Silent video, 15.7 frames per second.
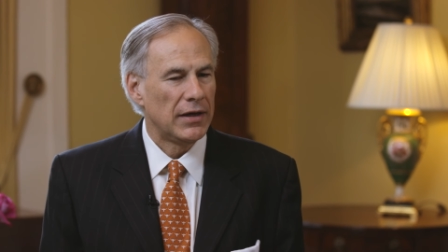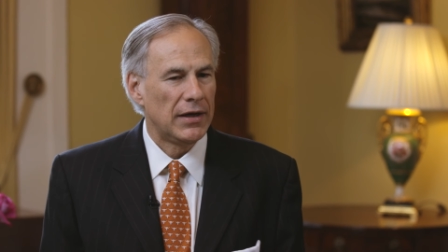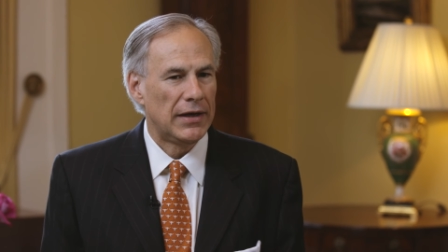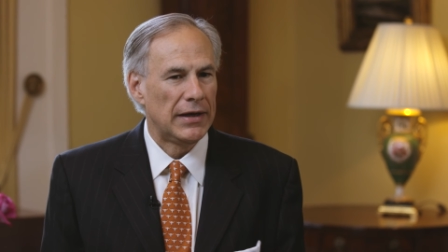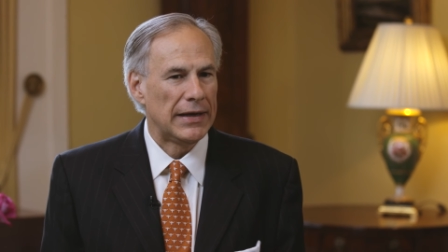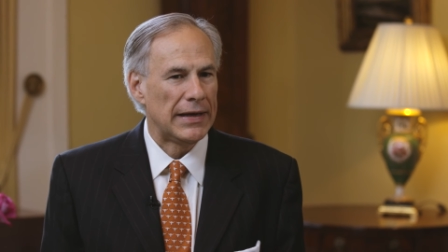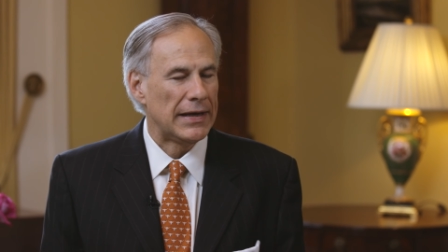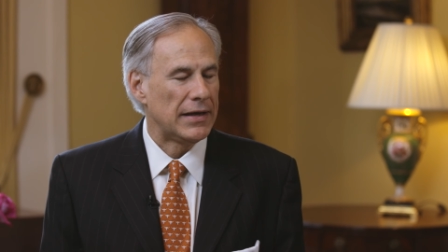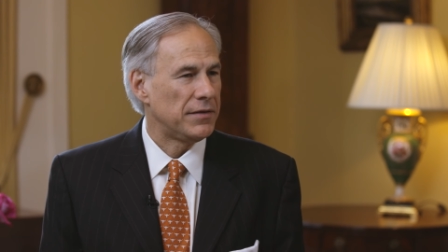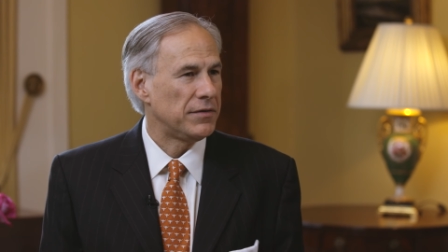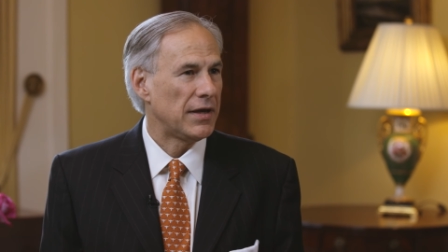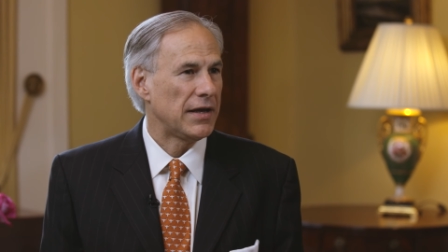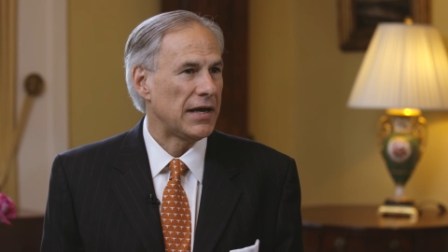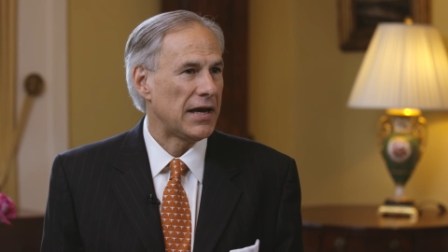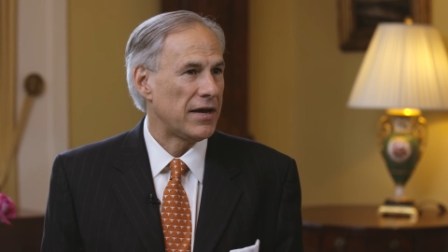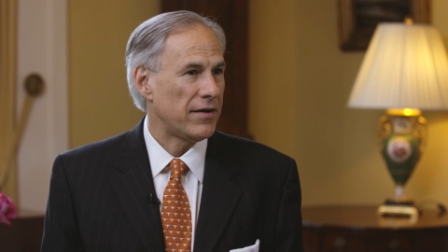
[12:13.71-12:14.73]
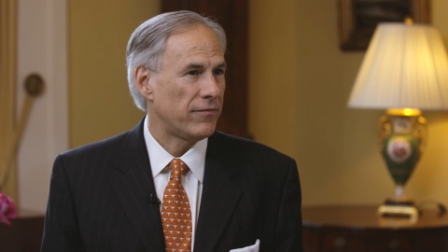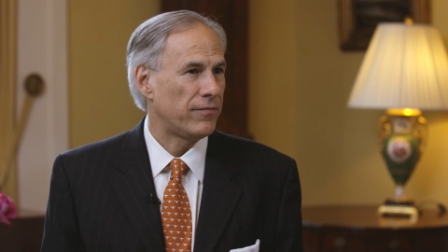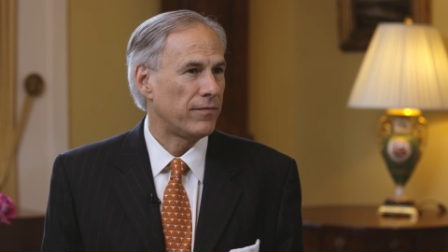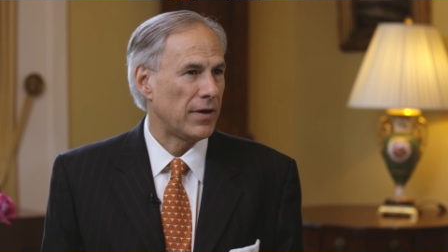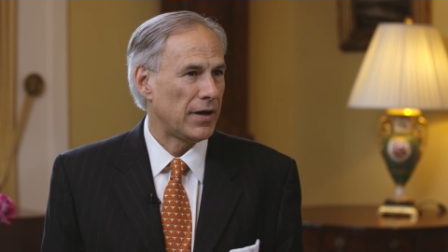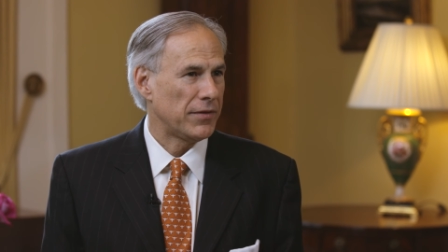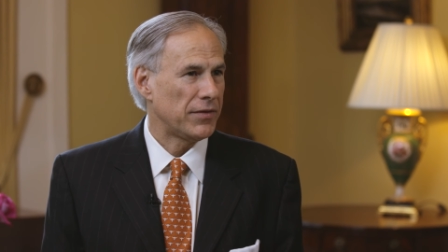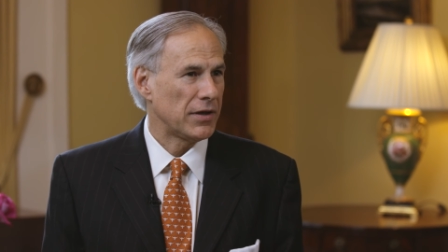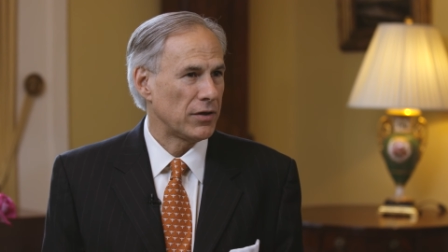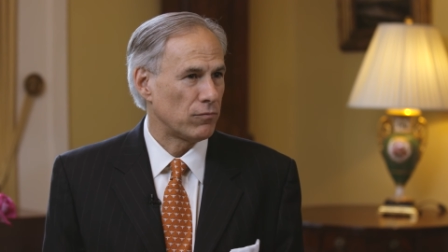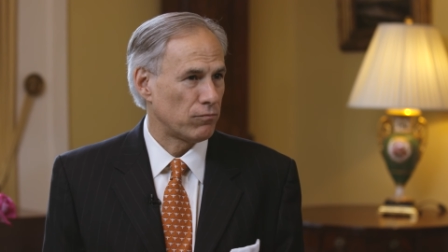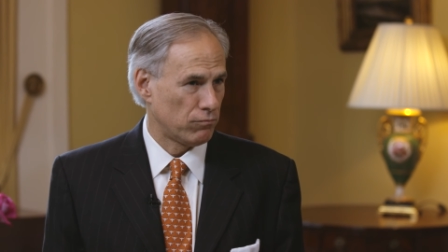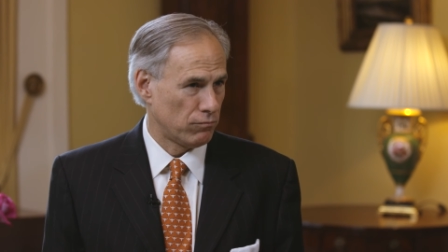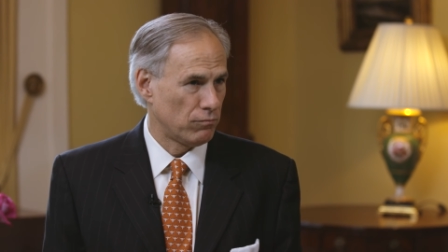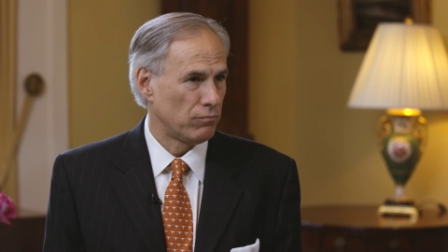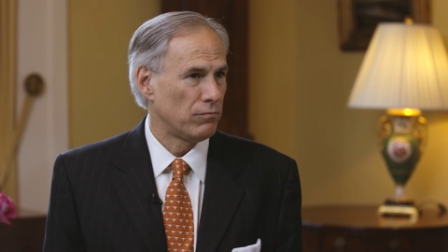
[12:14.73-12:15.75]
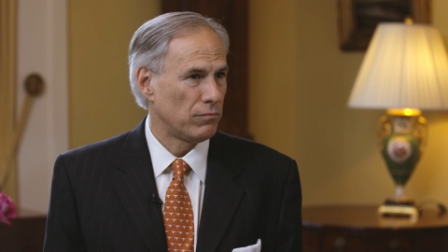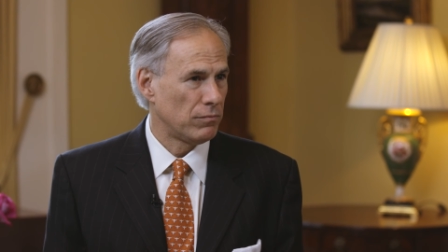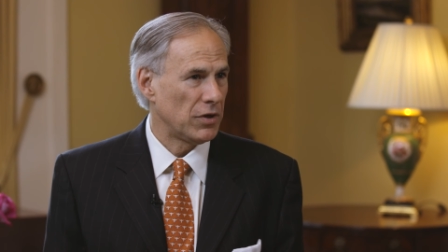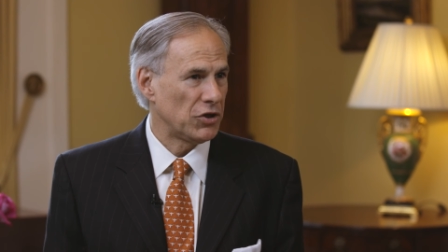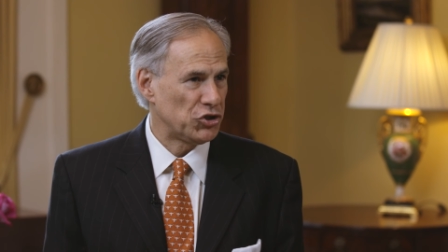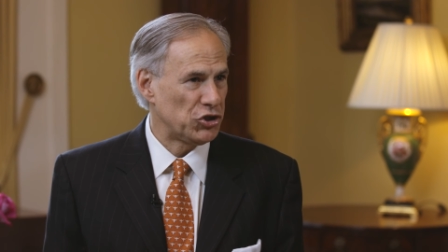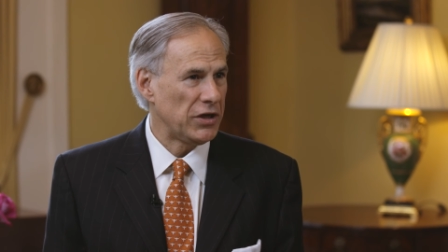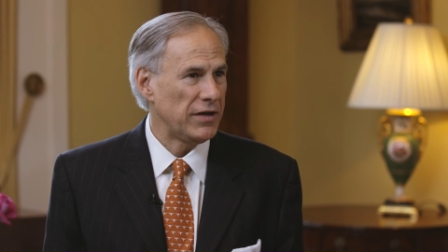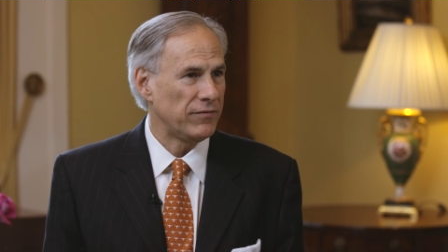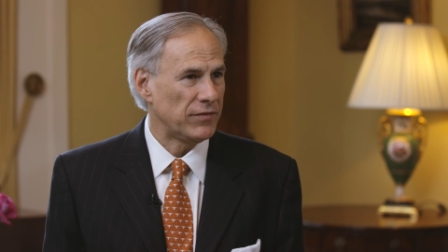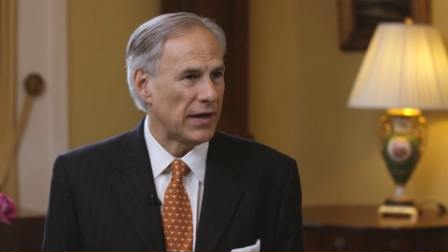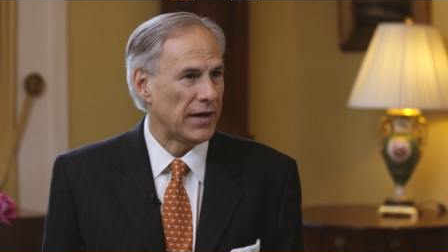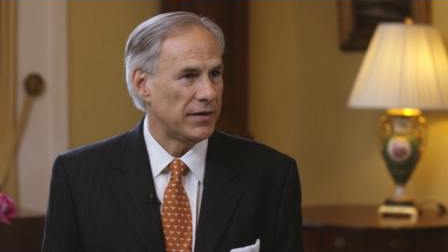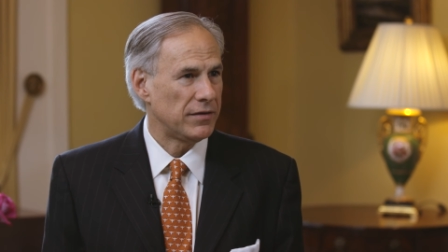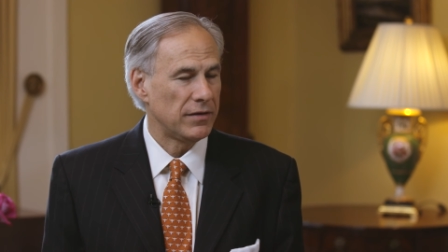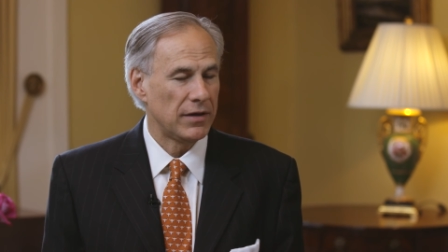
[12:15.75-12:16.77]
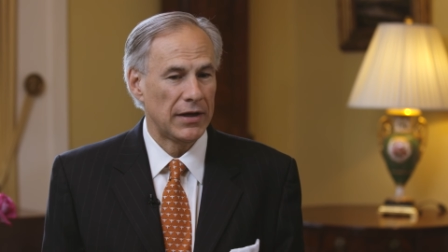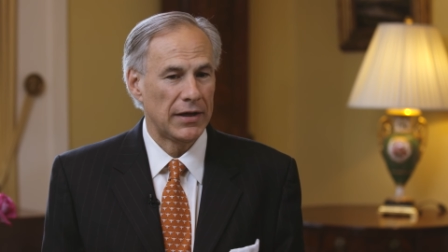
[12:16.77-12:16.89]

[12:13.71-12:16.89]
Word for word: Uh, and they have, I think, achieved that,